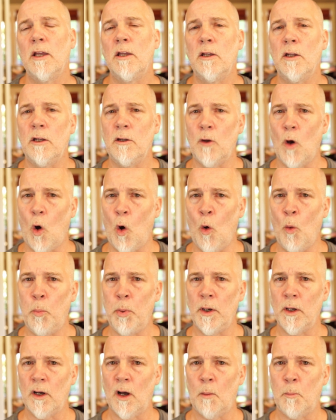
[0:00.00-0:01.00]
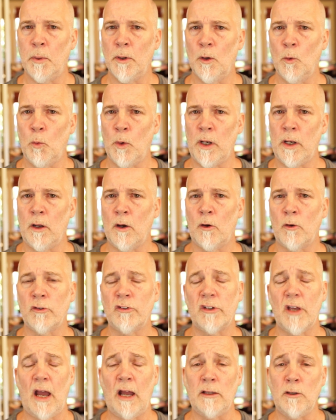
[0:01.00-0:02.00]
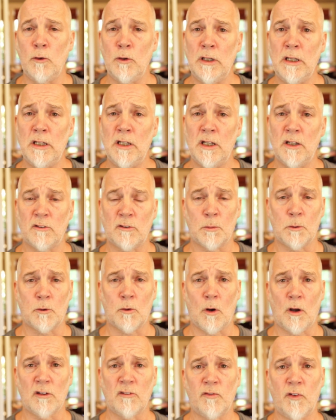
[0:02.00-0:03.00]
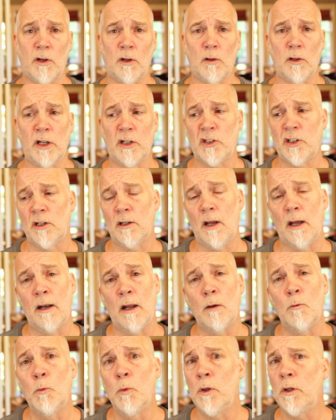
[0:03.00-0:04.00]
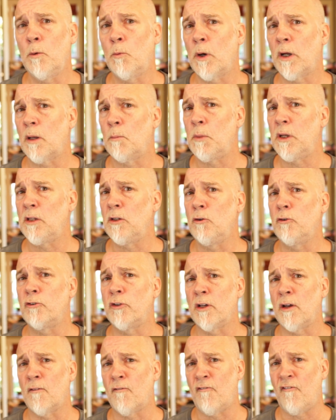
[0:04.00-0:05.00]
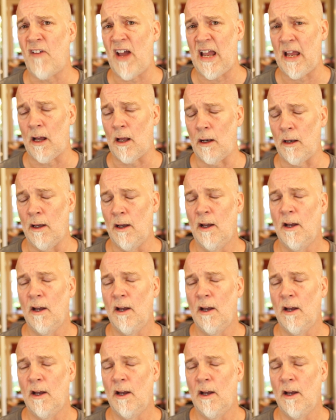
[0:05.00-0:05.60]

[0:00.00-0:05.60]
You need to open a couple of windows and you need to get some cross ventilation, and I'd really recommend using a fan.